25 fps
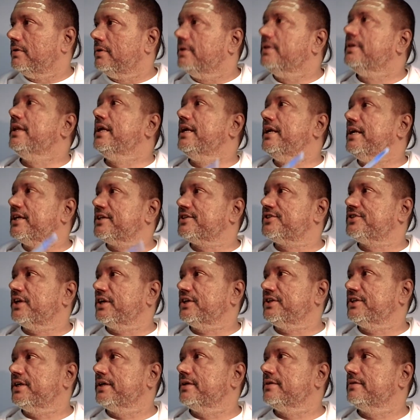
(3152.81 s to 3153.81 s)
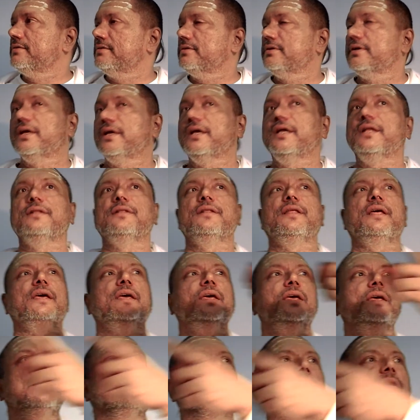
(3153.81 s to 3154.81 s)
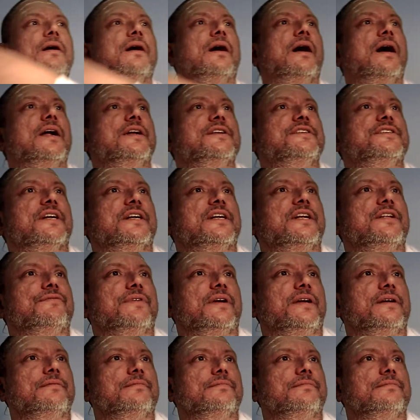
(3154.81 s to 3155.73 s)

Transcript: the destruction, in the adjectified.